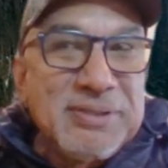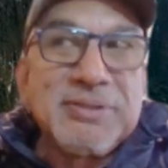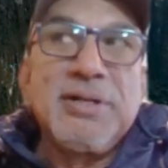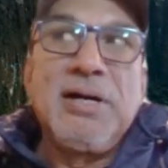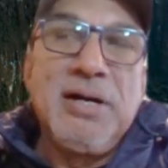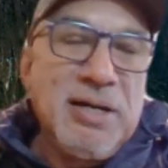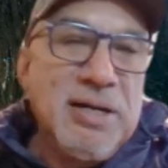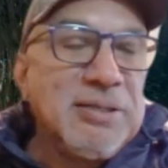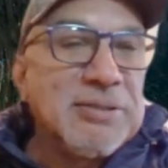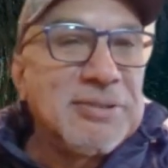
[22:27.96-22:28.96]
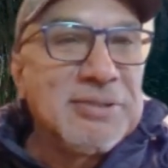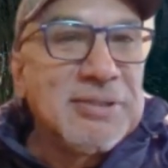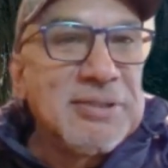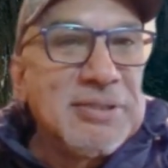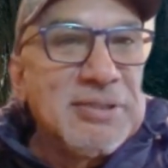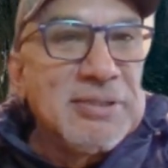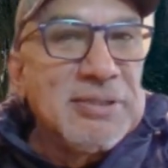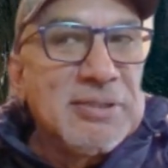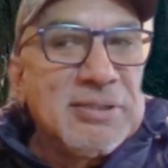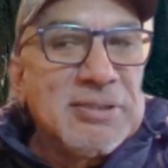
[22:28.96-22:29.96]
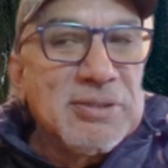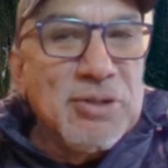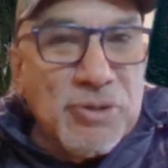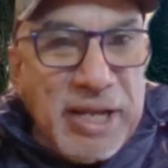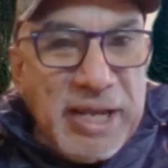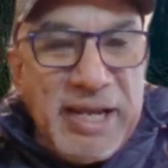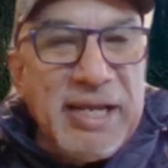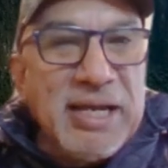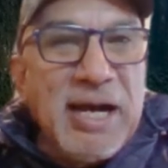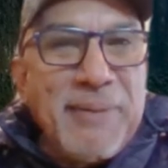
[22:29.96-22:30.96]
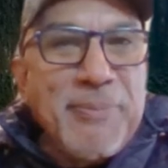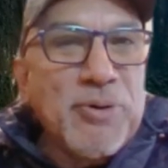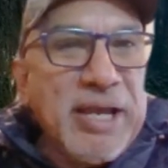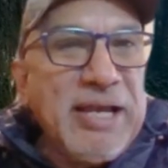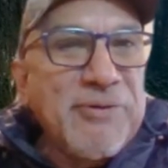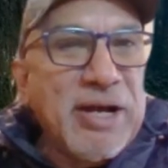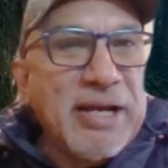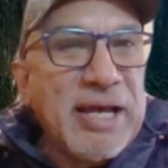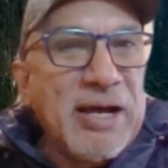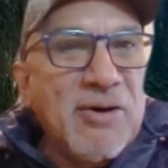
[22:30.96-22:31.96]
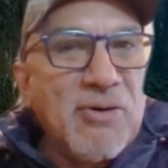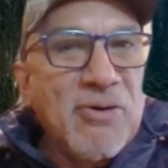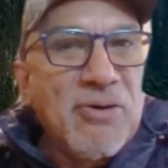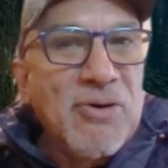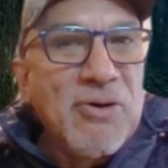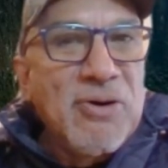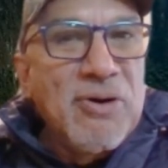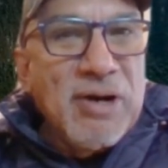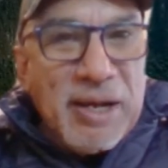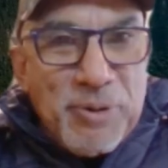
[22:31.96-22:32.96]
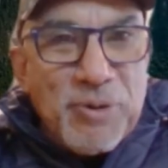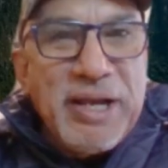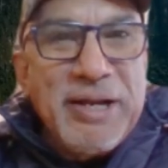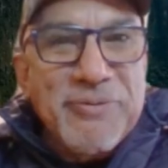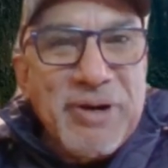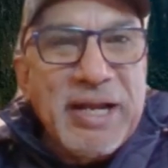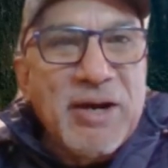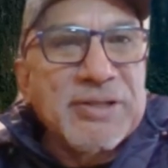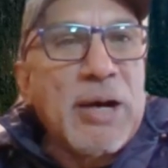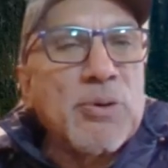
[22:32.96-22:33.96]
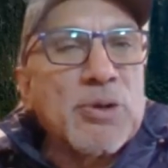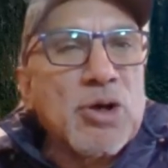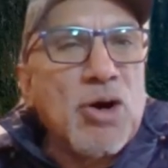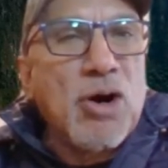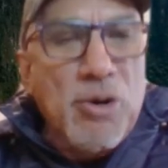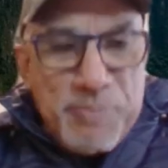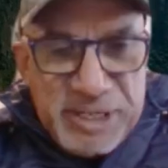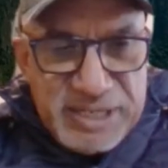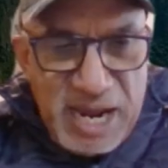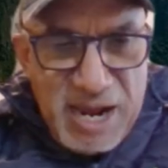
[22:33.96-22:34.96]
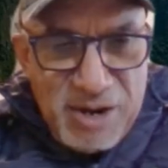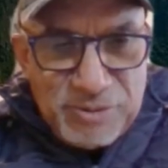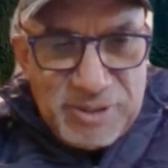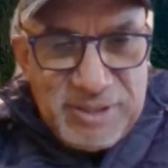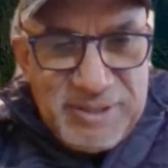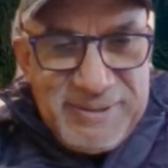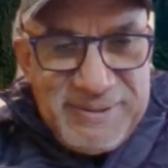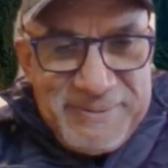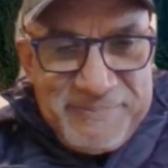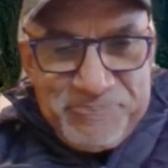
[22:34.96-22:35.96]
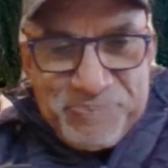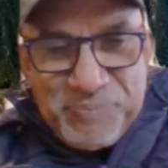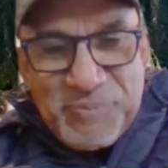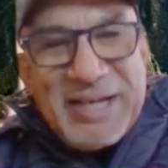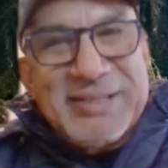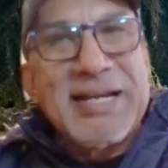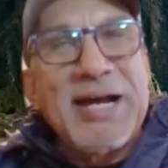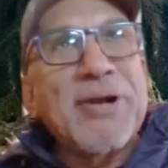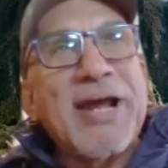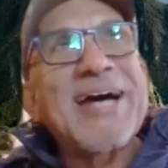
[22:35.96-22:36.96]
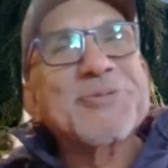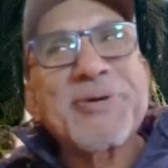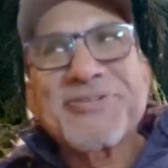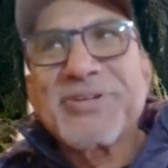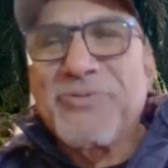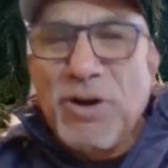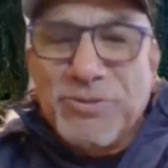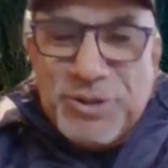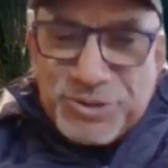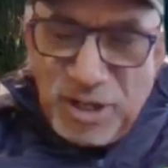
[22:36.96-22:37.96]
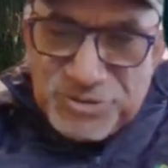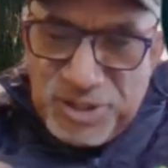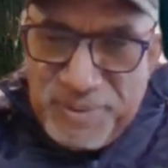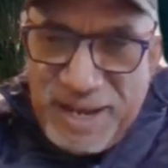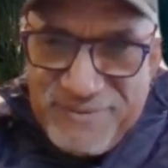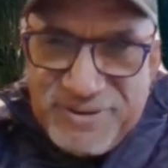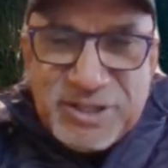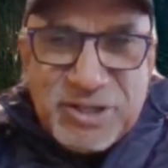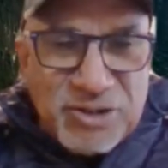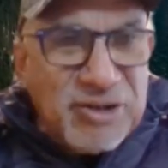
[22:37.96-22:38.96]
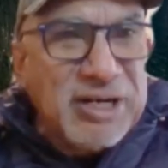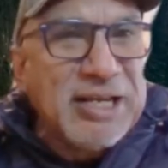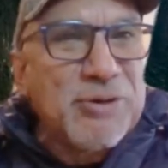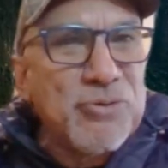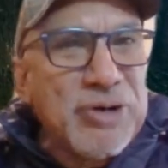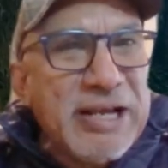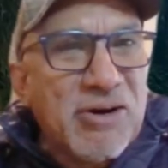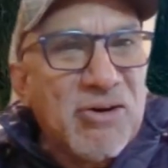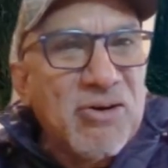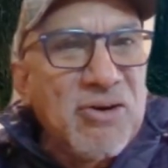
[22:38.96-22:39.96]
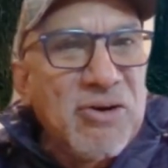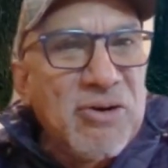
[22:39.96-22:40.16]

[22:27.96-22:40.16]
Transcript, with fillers: Yeah. Okay. I'm okay right now. I'm okay right now. And that would calm me down. And then I would ask myself, are the thoughts I'm having currently real?